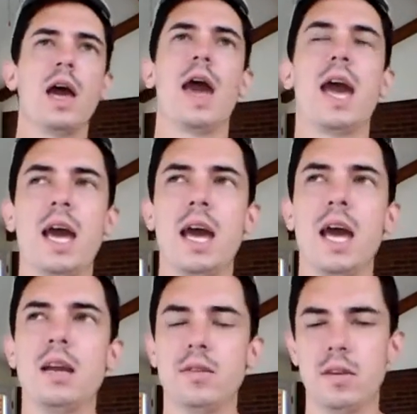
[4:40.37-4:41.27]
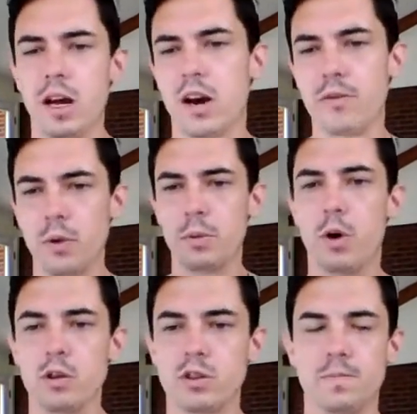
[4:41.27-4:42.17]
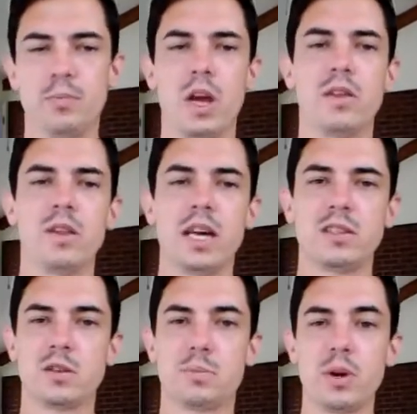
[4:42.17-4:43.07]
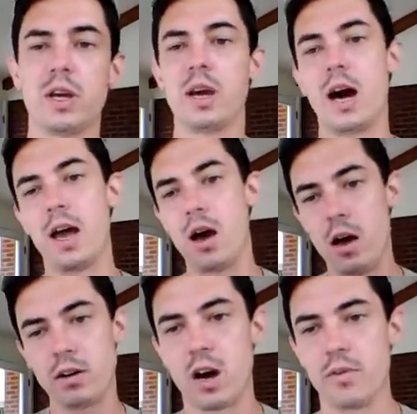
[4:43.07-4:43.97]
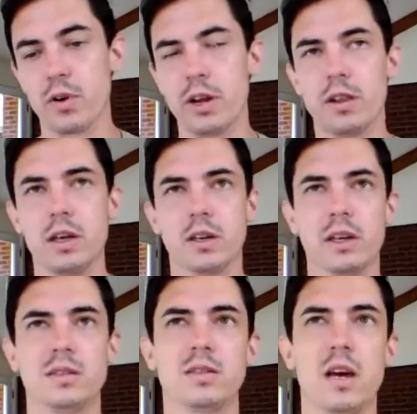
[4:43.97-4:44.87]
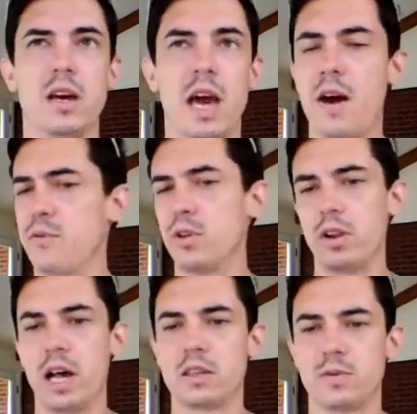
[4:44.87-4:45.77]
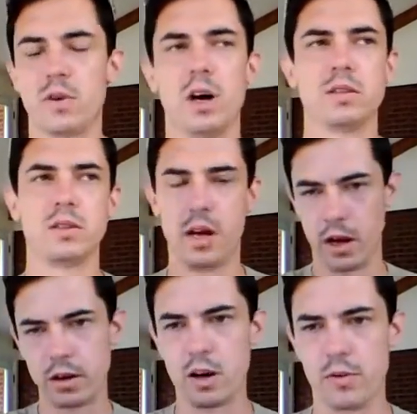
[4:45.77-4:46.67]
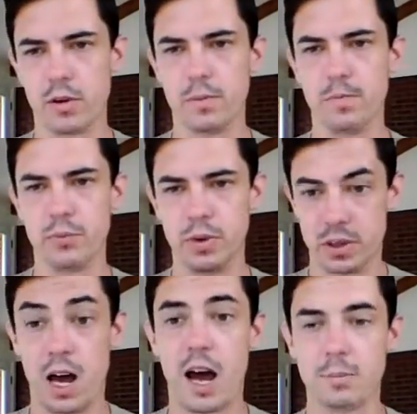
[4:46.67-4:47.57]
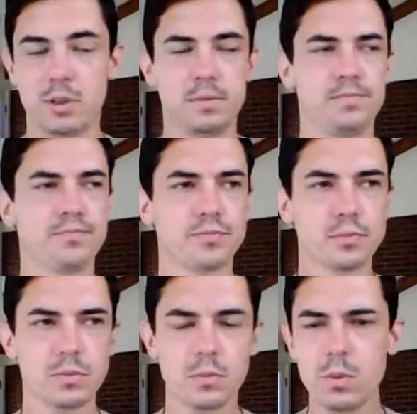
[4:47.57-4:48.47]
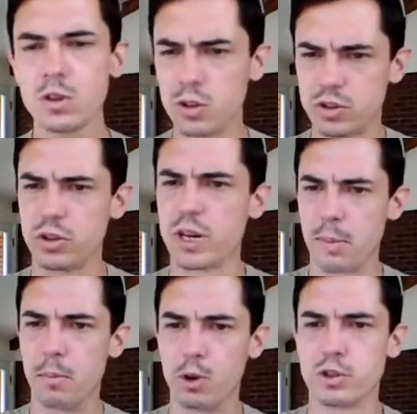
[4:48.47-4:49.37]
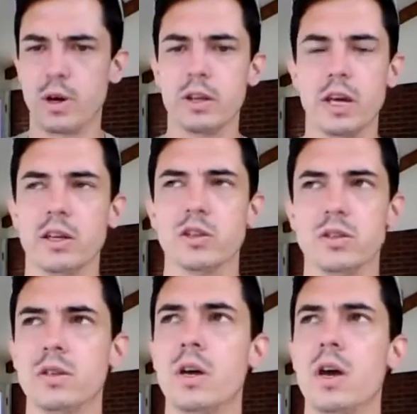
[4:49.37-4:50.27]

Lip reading: And then I cover it with mulch. And then that spring, I uncover it. Like, let's say after the last frost, I uncover the tops. So there's still kind of mulch around the edges.